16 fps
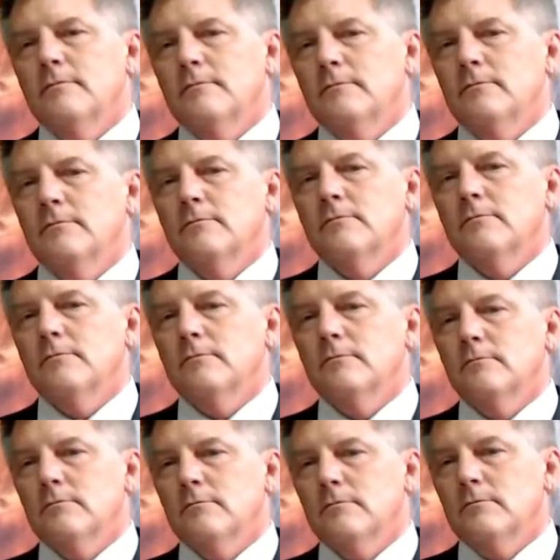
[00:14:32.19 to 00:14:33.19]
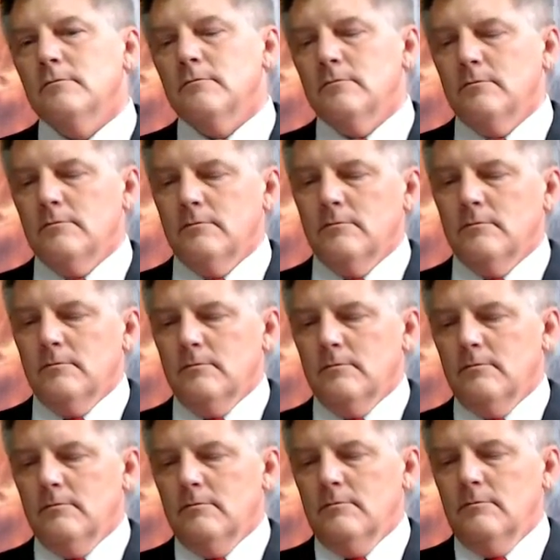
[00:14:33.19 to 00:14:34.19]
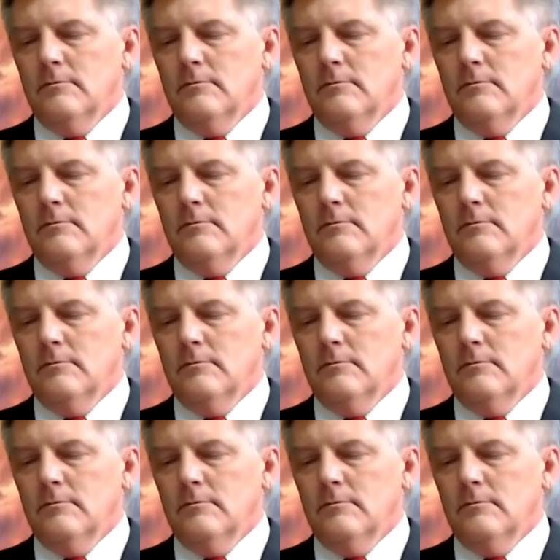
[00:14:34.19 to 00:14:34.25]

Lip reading: [no speech]